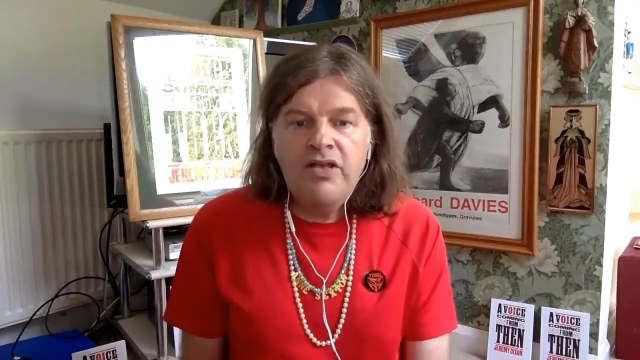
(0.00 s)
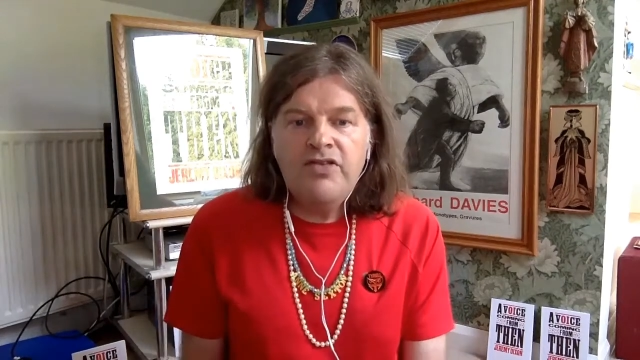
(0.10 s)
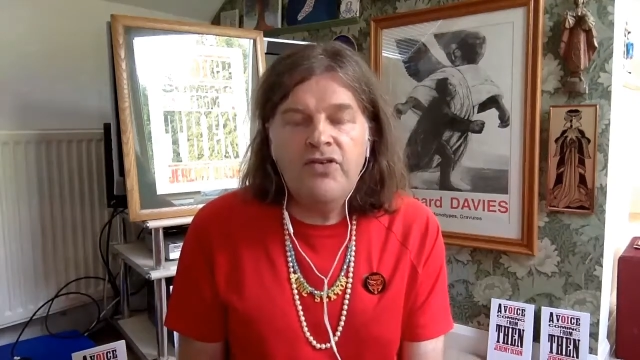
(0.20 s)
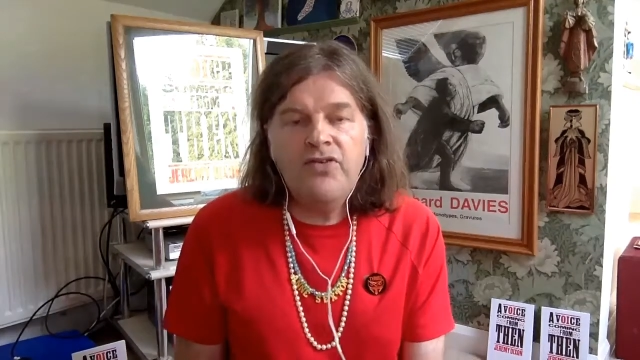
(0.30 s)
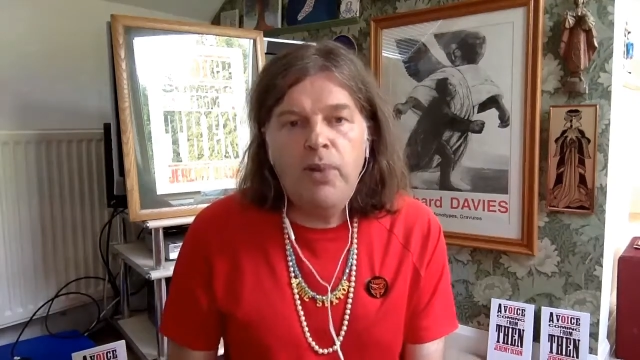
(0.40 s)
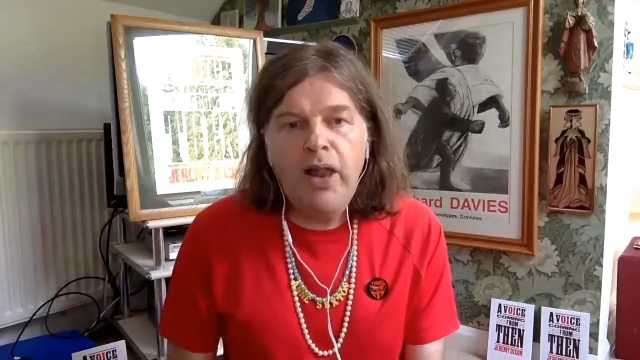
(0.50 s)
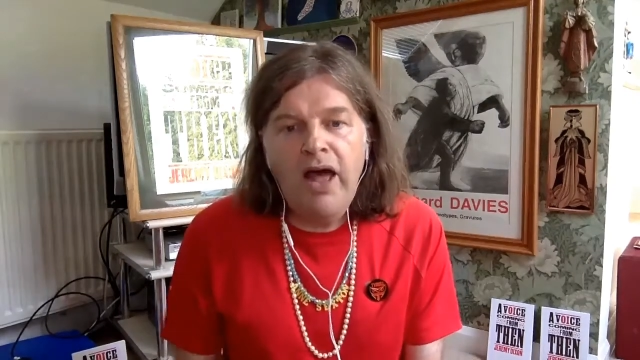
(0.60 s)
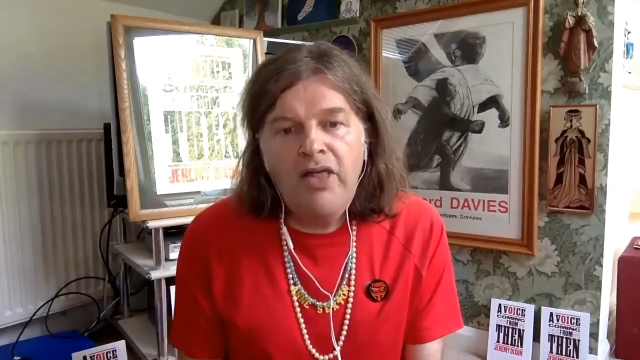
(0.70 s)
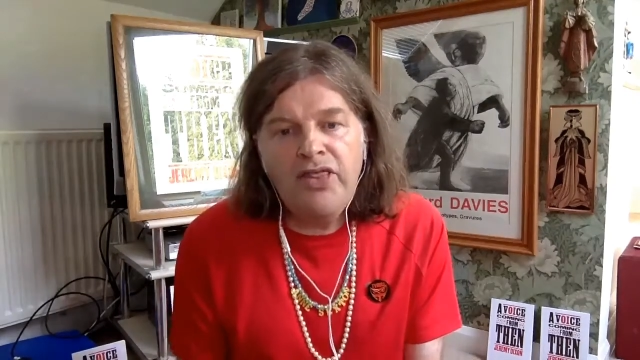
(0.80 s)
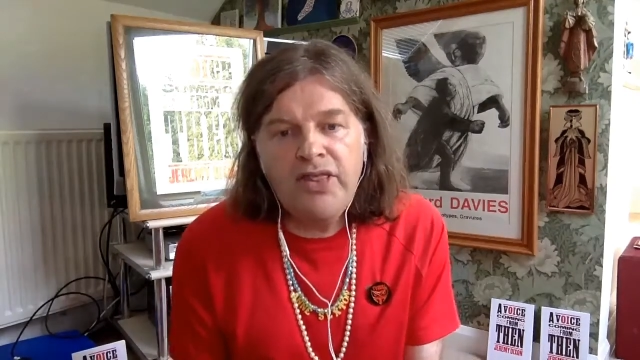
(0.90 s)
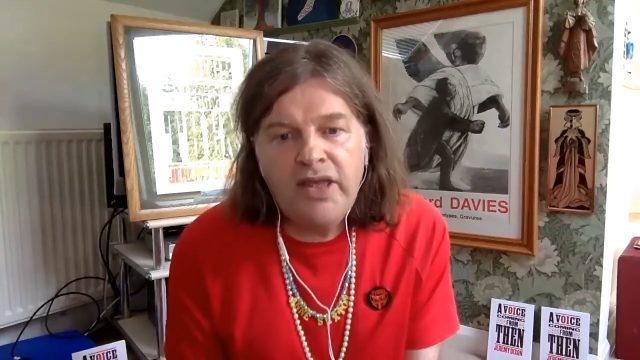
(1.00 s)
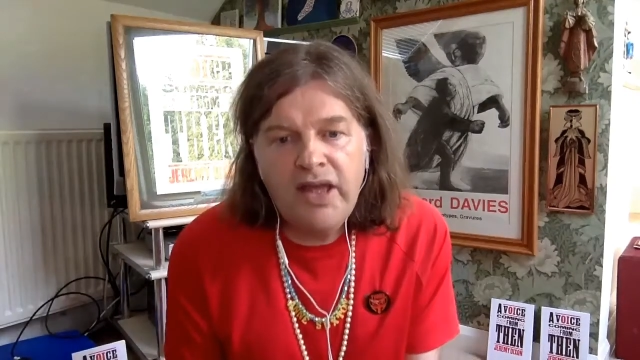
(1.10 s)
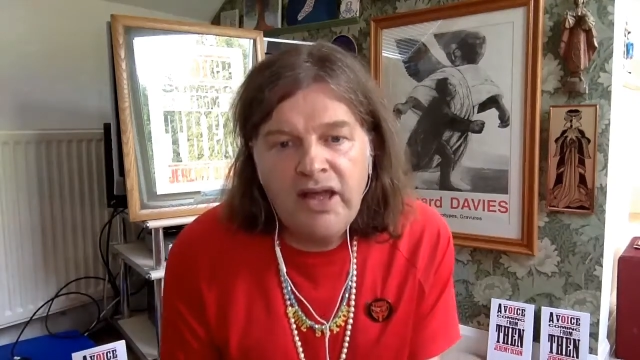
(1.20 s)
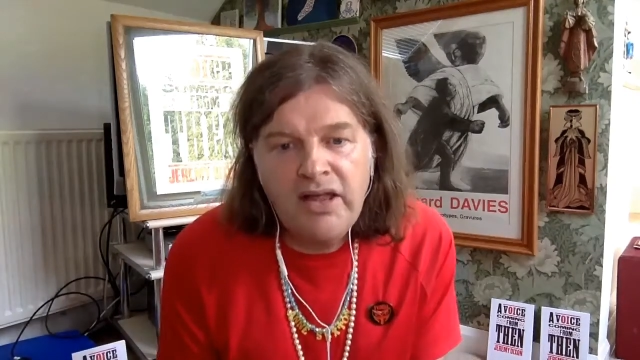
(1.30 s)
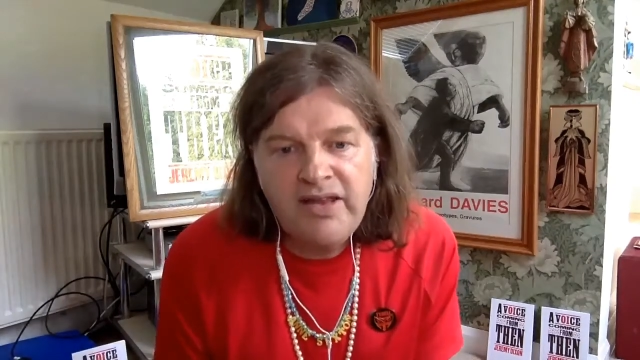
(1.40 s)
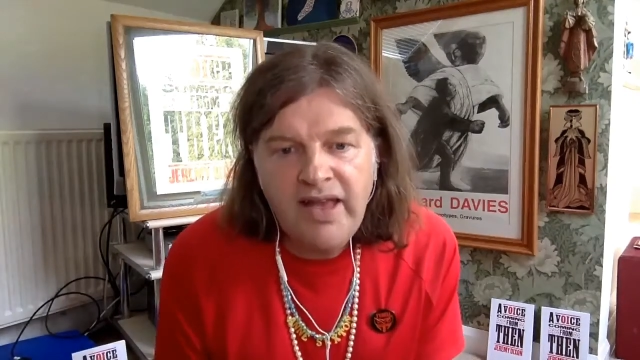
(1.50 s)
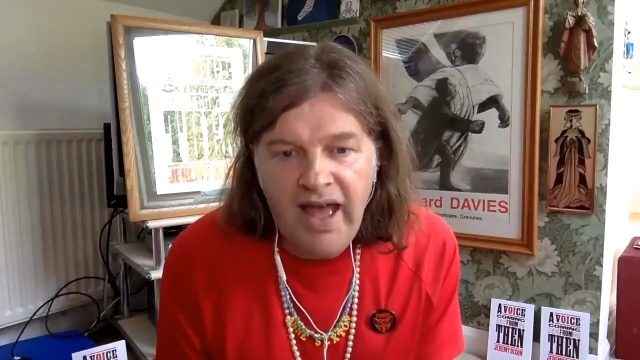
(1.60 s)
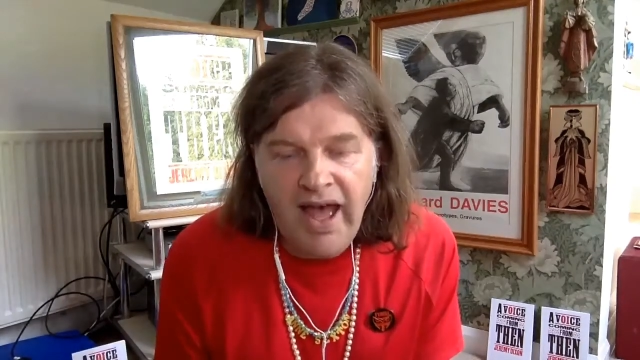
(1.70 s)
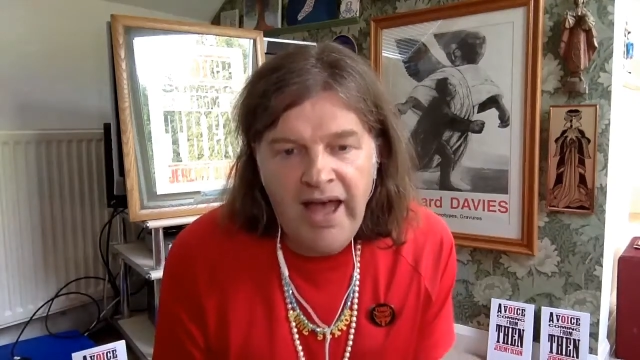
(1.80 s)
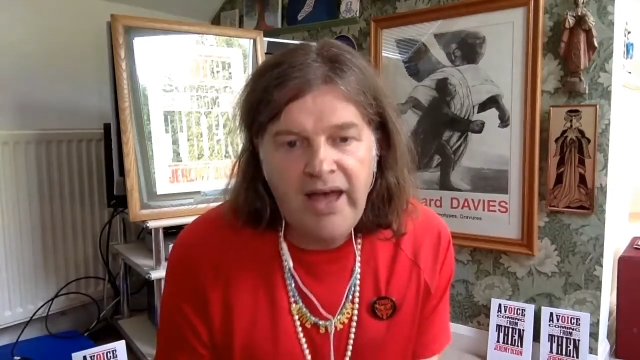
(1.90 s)
Sylvia Plath and
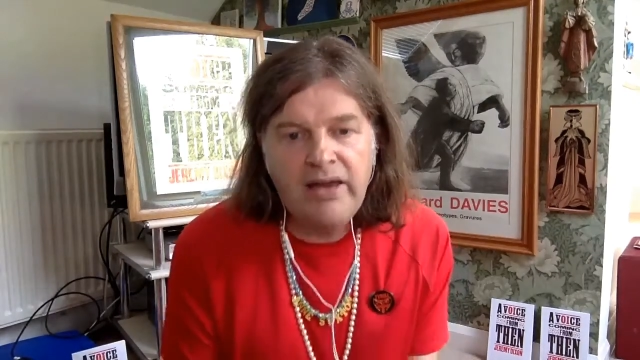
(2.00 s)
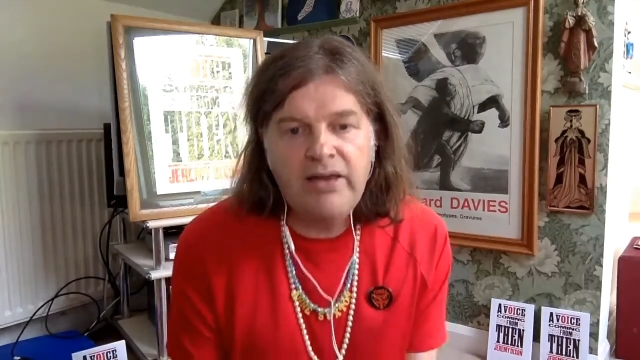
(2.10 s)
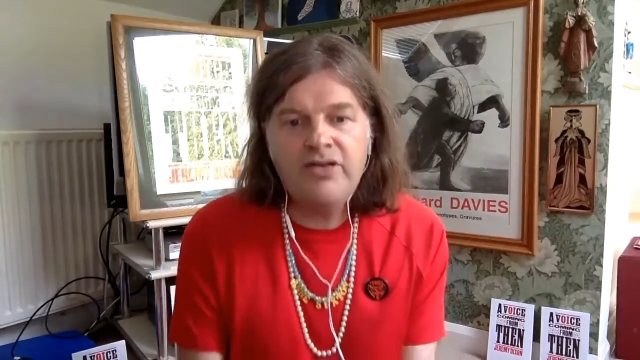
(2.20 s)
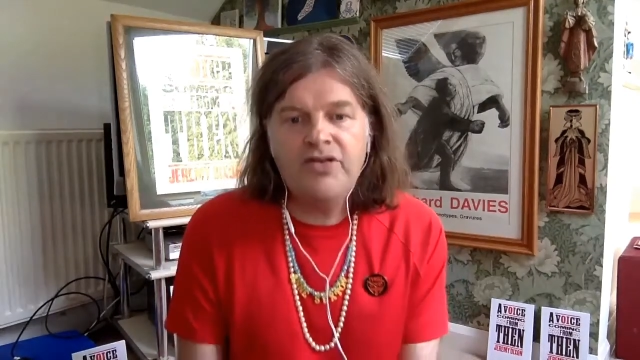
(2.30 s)
Anne